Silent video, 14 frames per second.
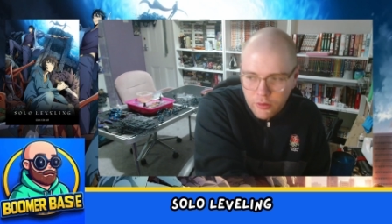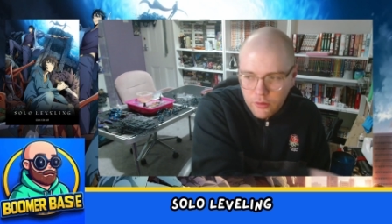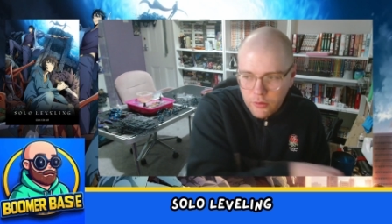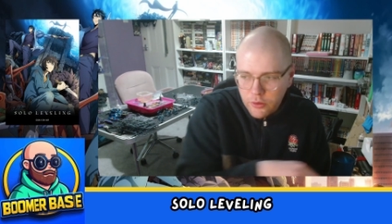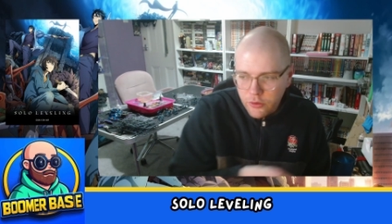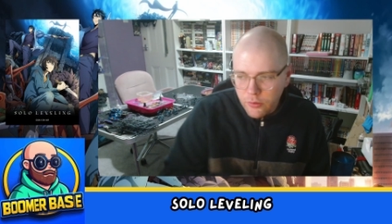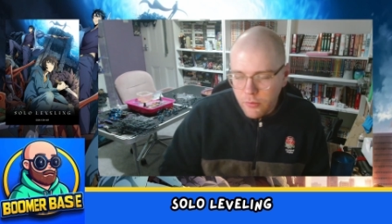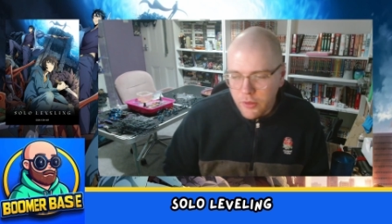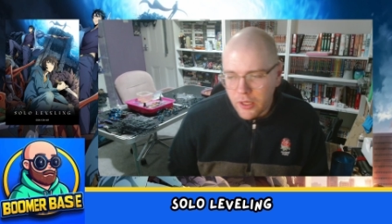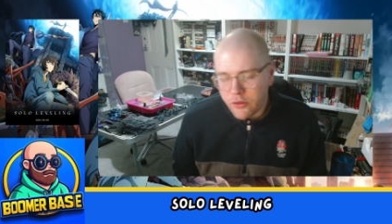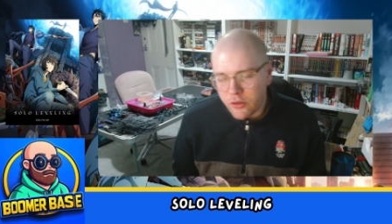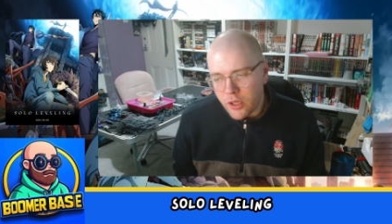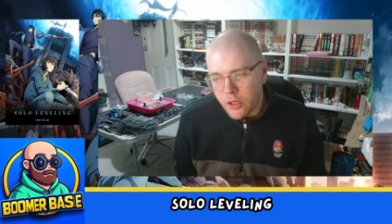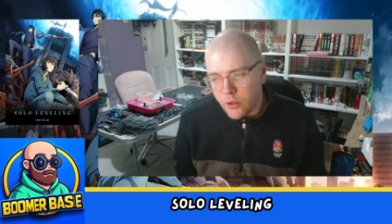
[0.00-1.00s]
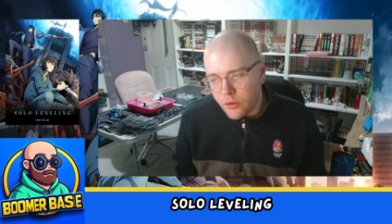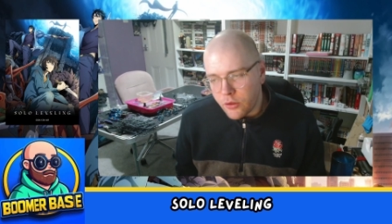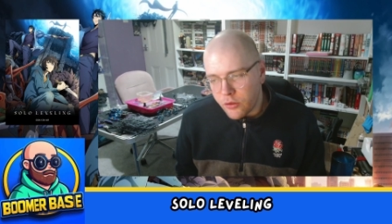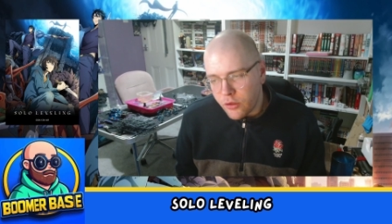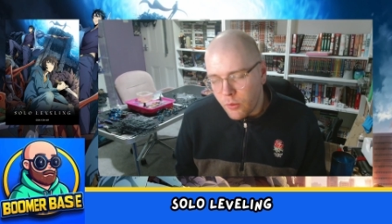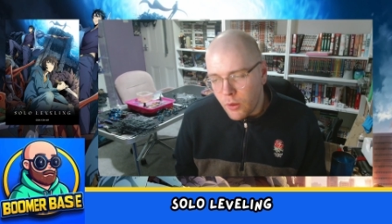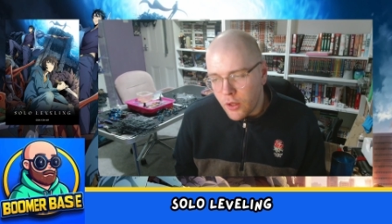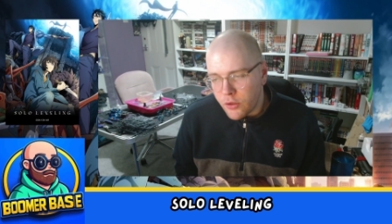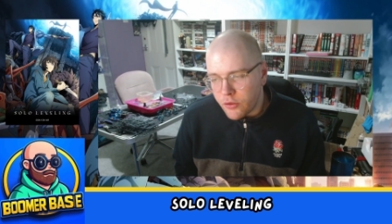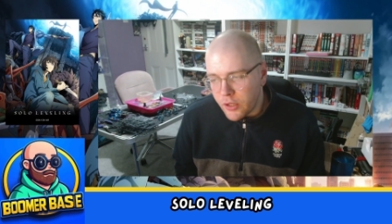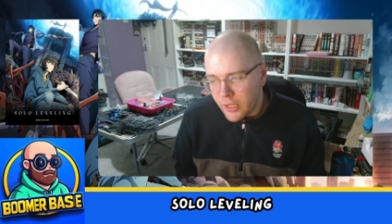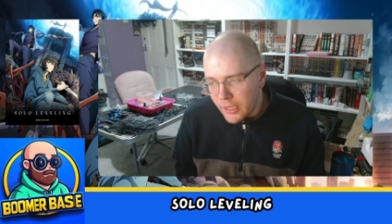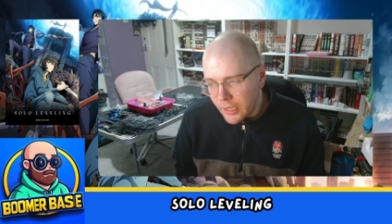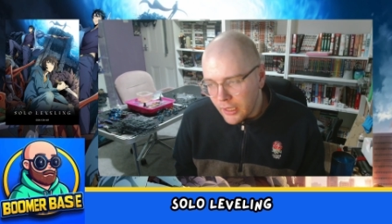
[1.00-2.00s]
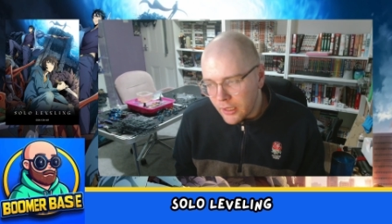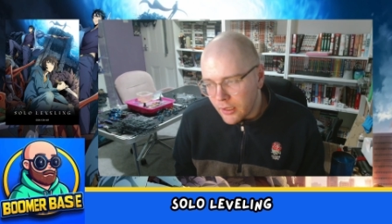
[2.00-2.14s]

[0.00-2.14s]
some things that I noticed that weren't in it.